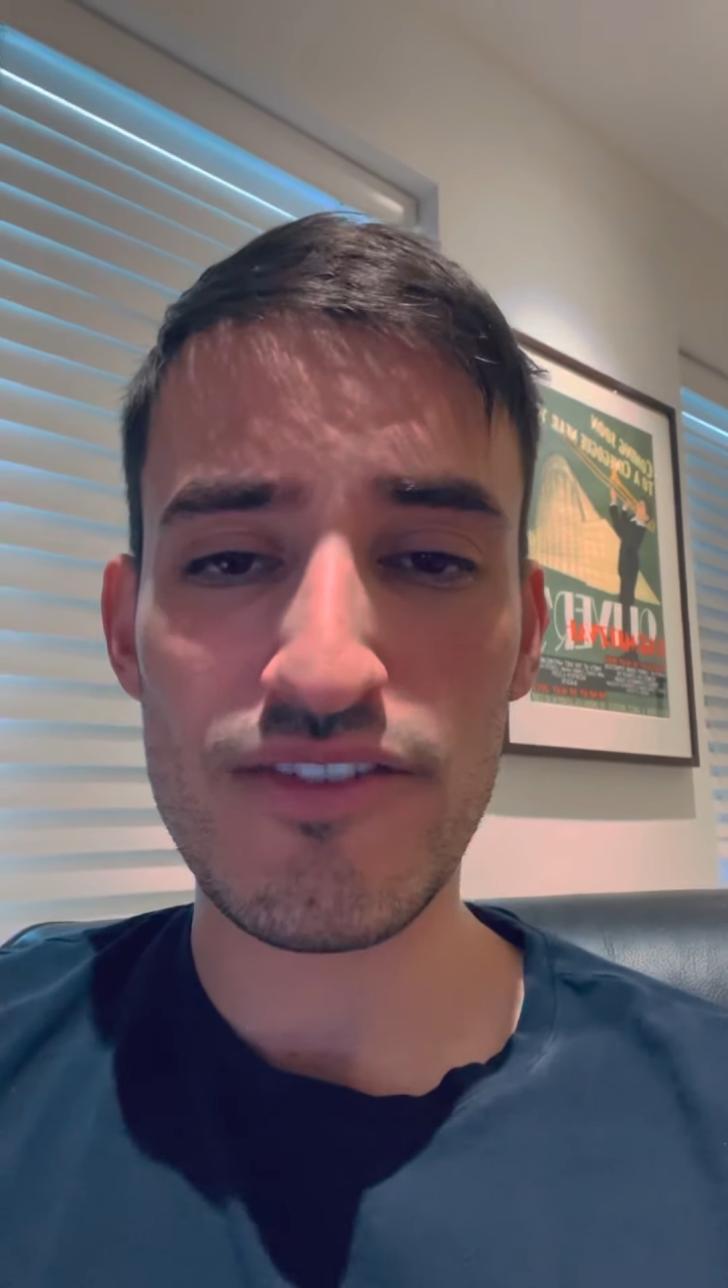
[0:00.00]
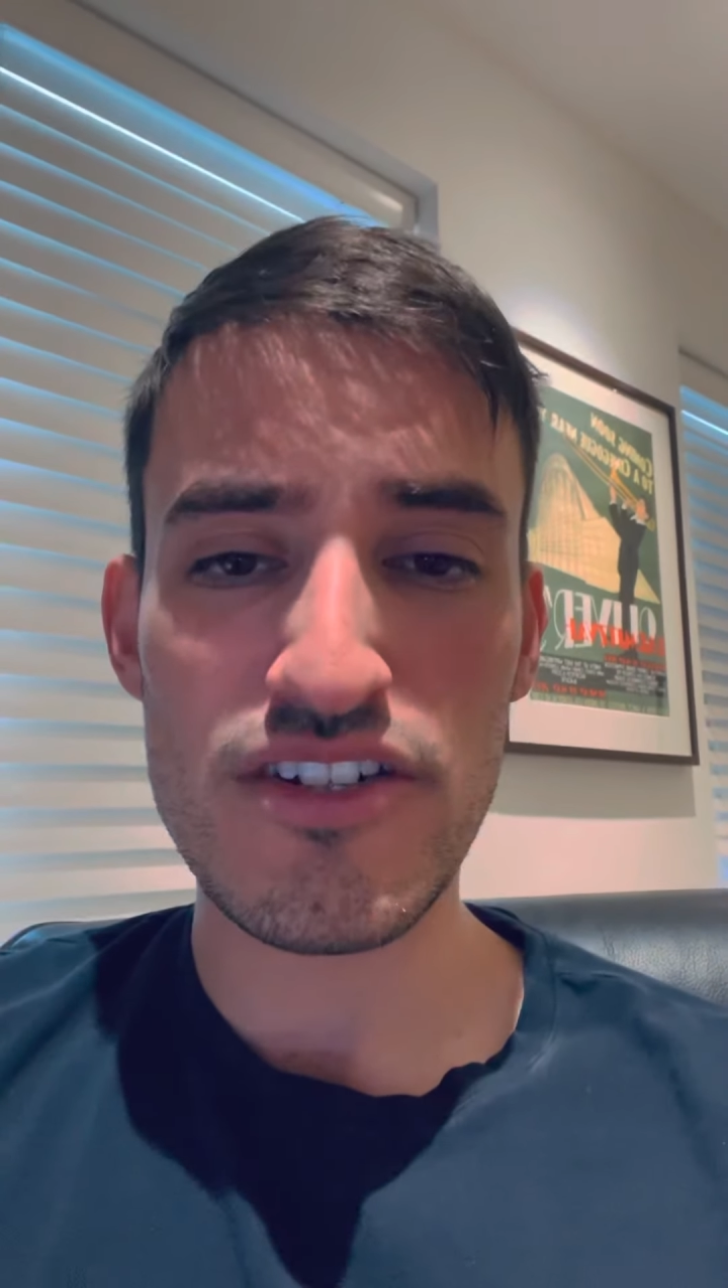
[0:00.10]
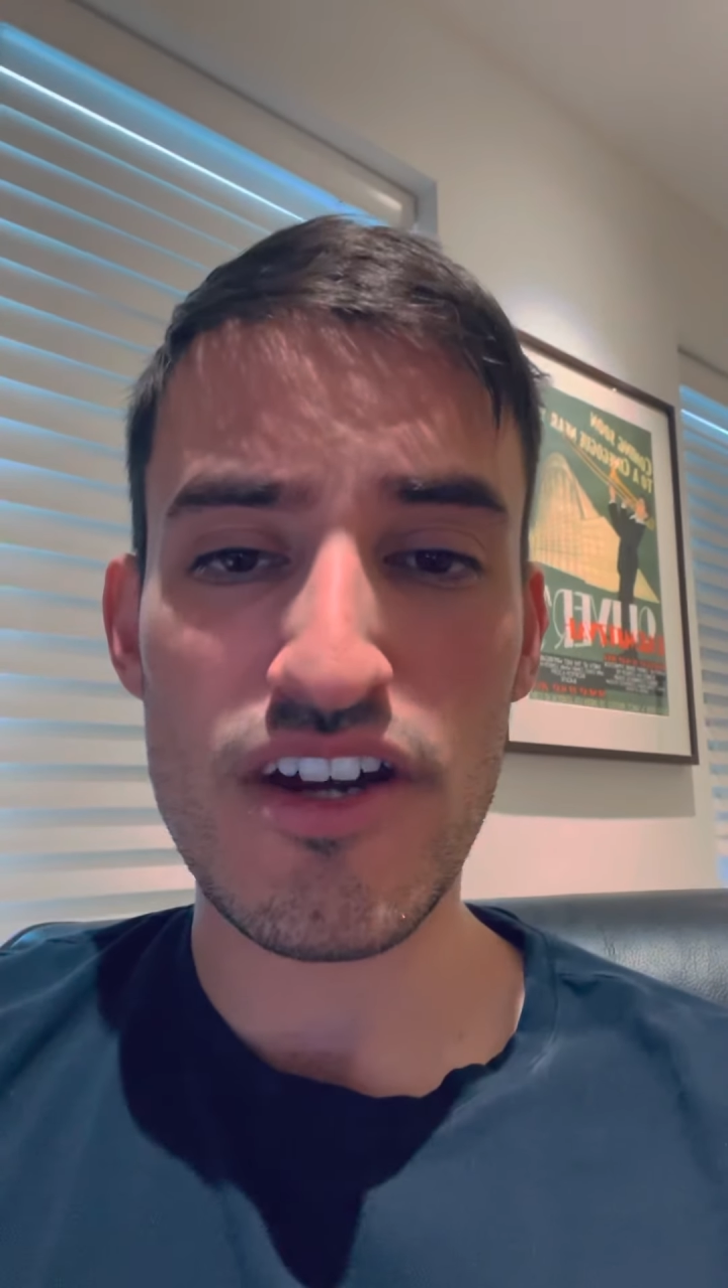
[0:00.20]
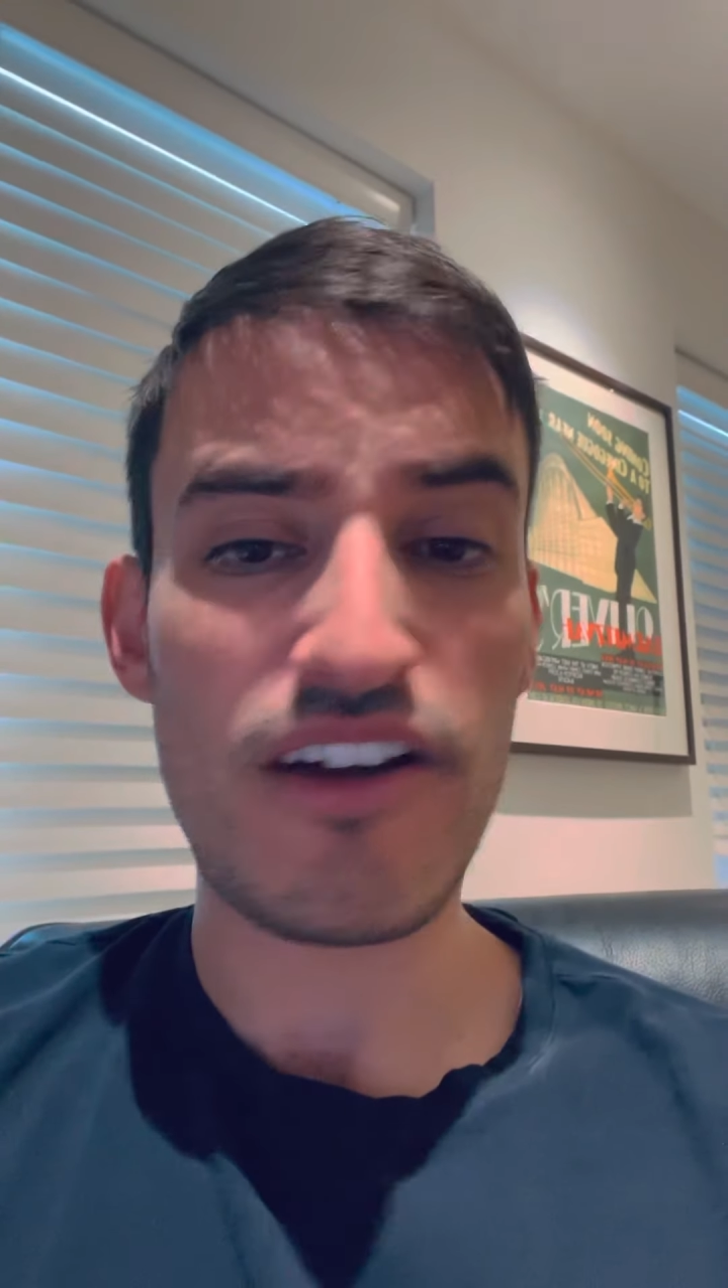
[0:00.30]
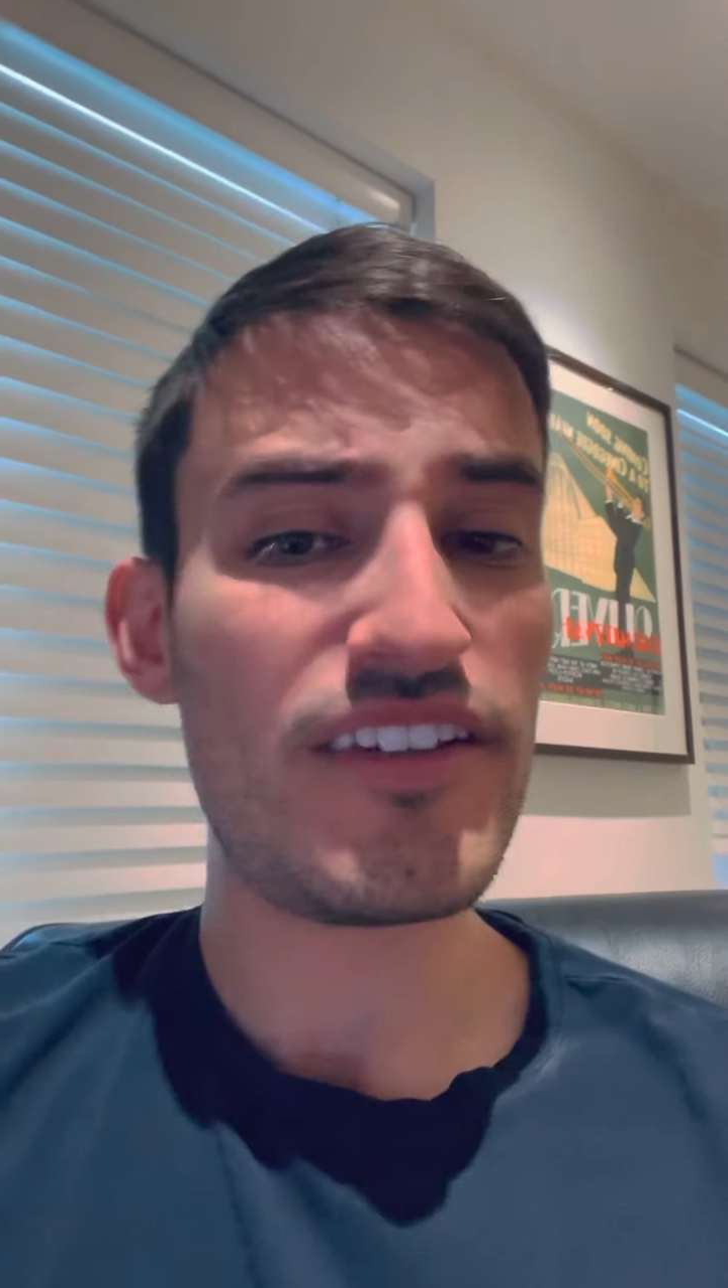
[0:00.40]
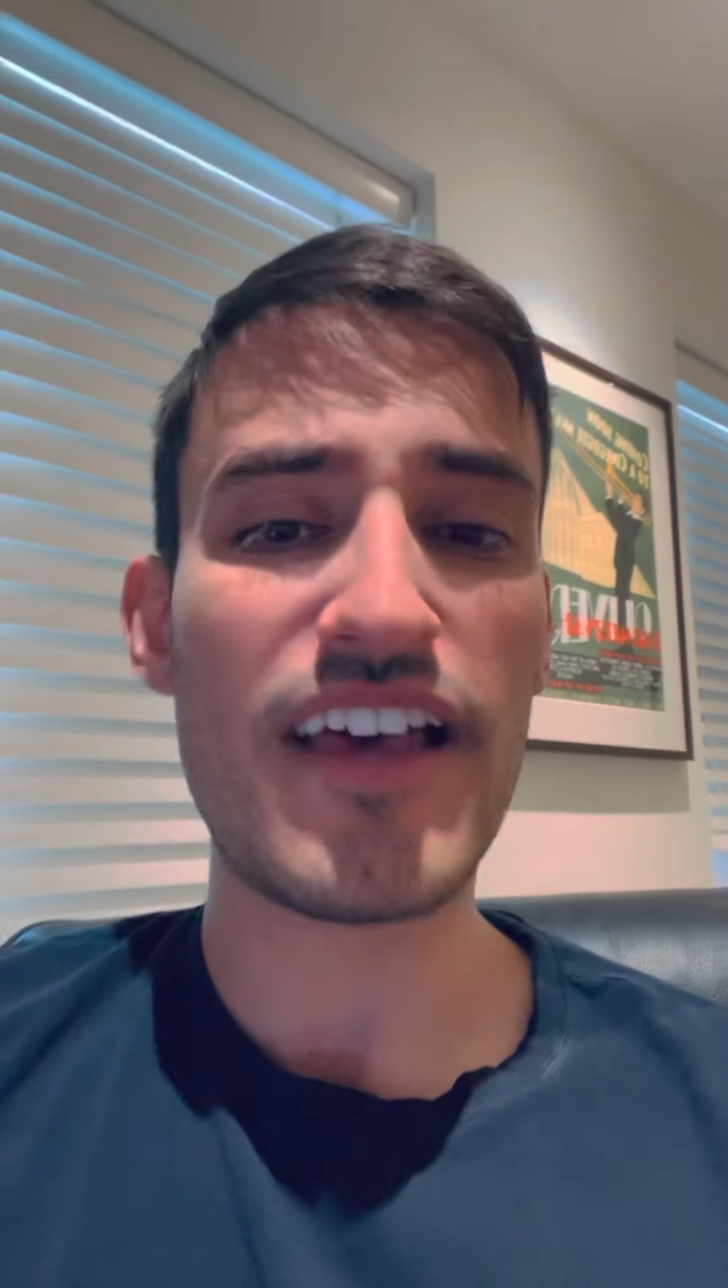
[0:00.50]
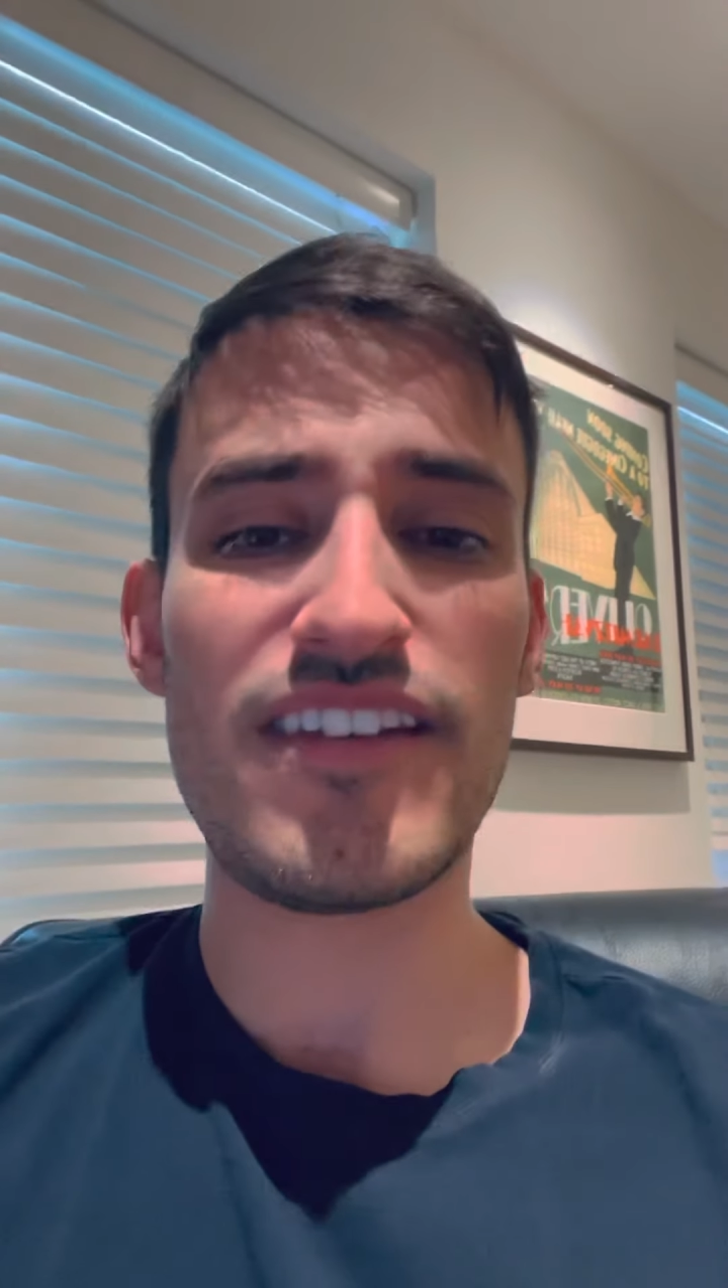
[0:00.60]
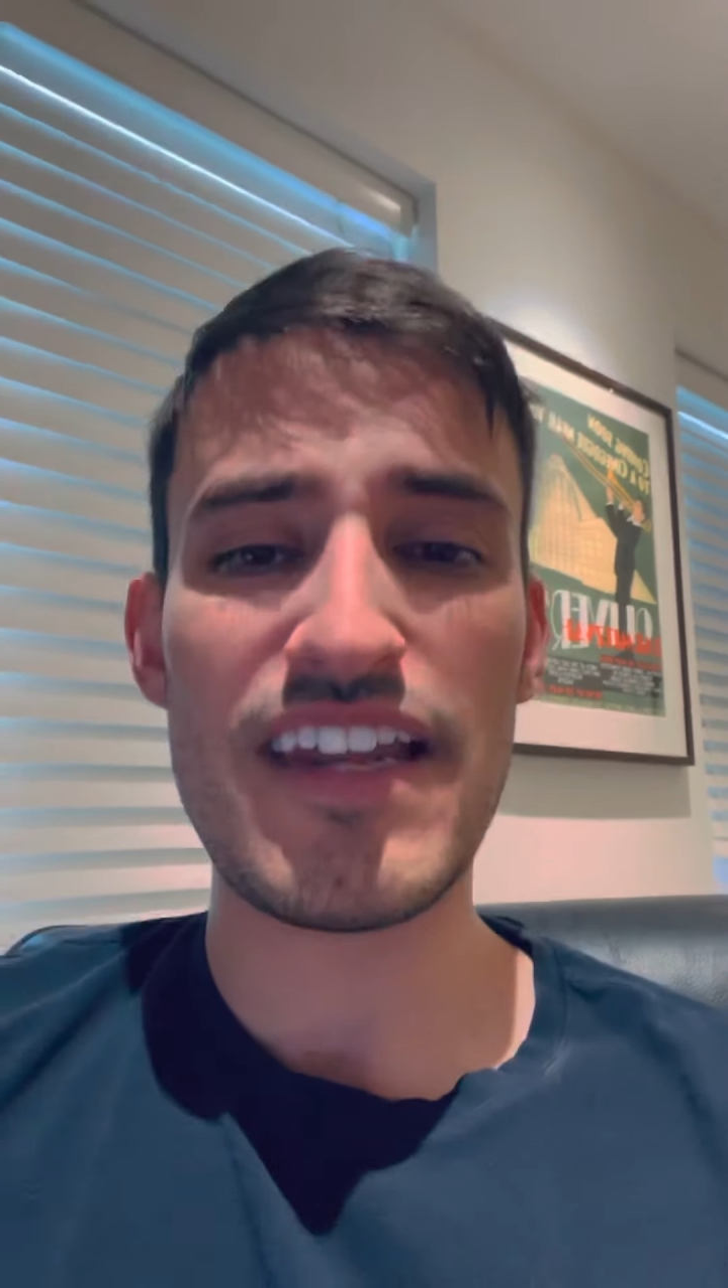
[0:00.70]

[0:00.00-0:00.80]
of a child and that's